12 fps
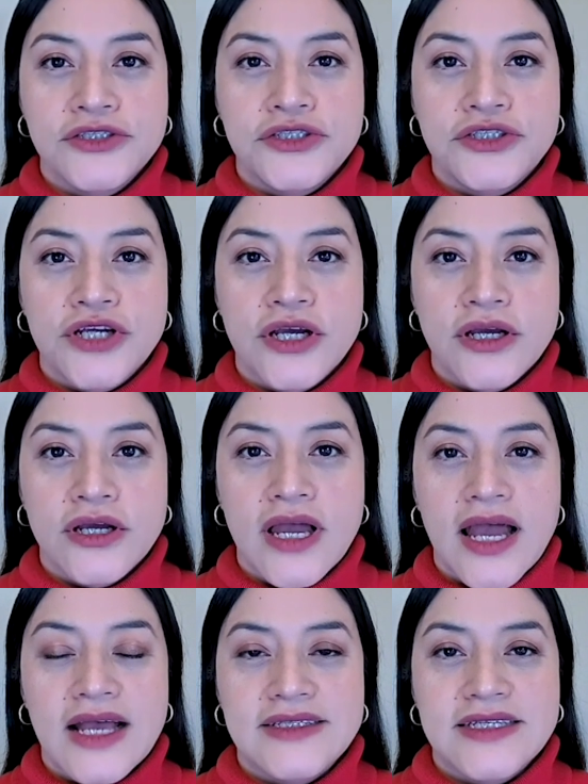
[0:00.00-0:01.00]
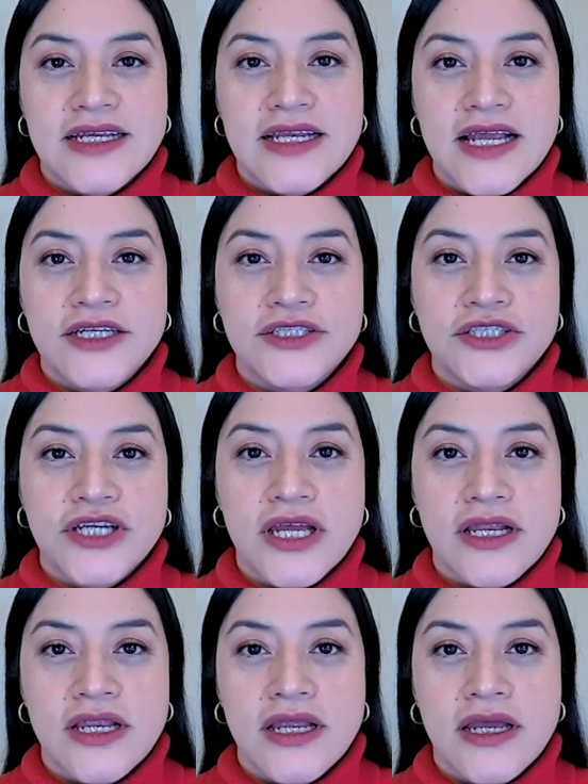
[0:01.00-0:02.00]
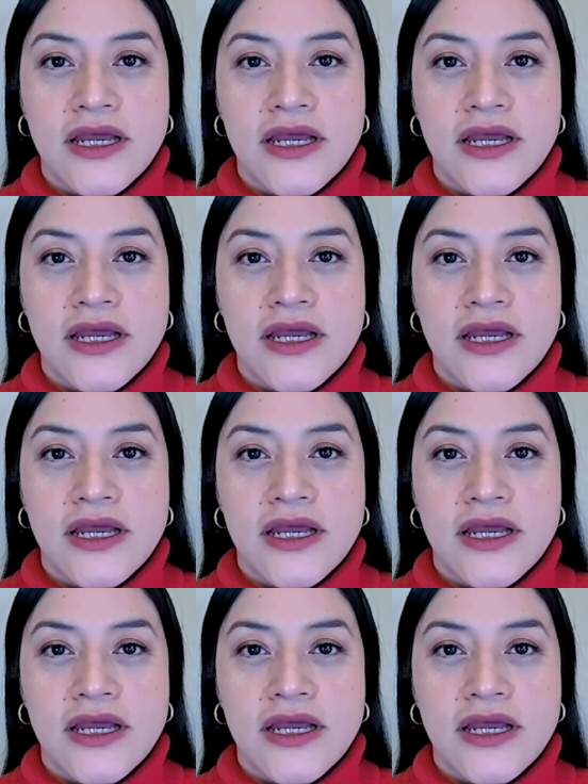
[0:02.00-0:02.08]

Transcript: Ch as in chin,